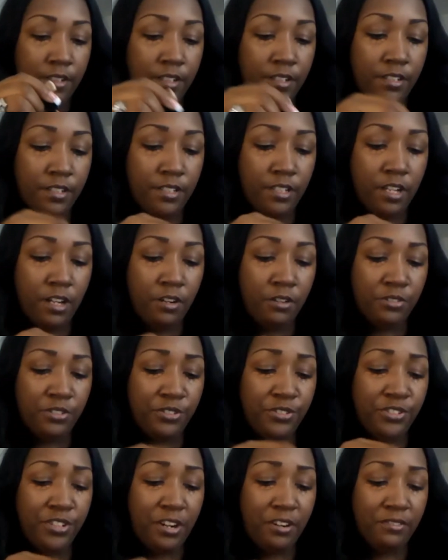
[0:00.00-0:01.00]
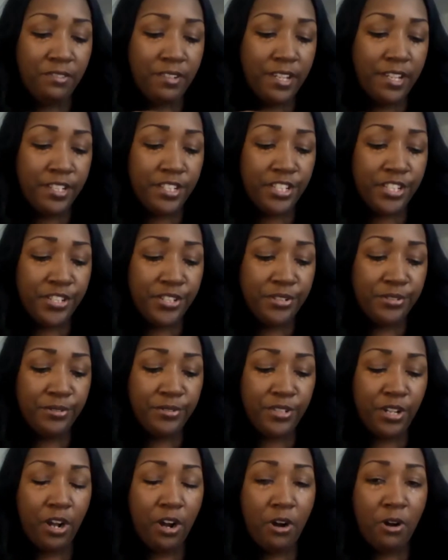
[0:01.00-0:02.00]
So you don't need to use
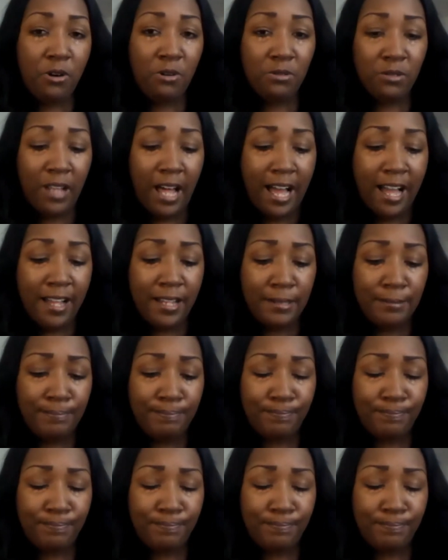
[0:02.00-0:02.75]
a whole lot,